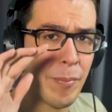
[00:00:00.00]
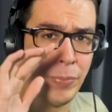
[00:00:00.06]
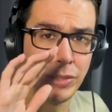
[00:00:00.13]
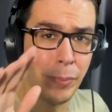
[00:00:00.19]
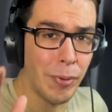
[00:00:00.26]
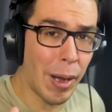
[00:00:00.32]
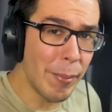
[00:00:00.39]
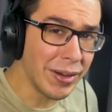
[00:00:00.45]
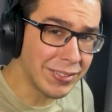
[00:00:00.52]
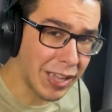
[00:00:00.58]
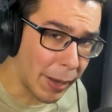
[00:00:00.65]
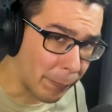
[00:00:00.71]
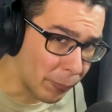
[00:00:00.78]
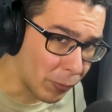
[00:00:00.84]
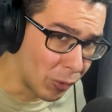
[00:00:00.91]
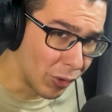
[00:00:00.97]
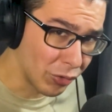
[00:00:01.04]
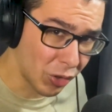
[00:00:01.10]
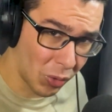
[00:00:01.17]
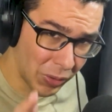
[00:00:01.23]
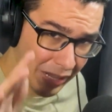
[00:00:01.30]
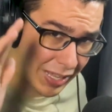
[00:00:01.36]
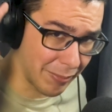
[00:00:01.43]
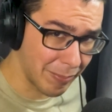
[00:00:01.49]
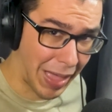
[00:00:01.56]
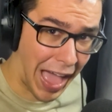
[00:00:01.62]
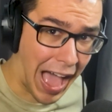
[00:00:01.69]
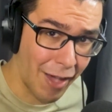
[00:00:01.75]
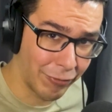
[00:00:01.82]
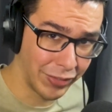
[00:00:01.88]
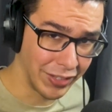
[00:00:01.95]
But the primary type rule is only
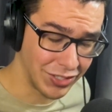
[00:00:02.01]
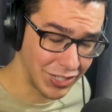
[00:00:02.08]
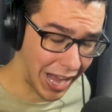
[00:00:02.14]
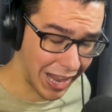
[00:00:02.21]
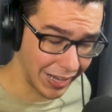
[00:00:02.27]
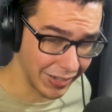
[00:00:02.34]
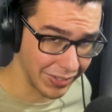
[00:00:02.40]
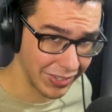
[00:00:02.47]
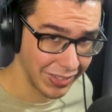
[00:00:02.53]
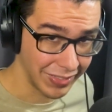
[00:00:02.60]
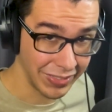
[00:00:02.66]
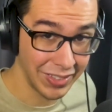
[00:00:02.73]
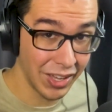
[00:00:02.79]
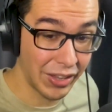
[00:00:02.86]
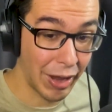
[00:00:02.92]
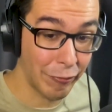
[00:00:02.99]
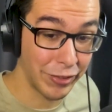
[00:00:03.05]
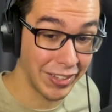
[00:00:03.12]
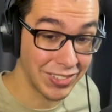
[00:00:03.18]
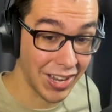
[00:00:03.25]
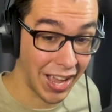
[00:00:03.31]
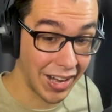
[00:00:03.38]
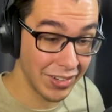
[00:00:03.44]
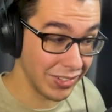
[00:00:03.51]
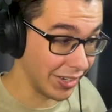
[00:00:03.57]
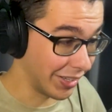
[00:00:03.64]
half the challenge. The other half of the challenge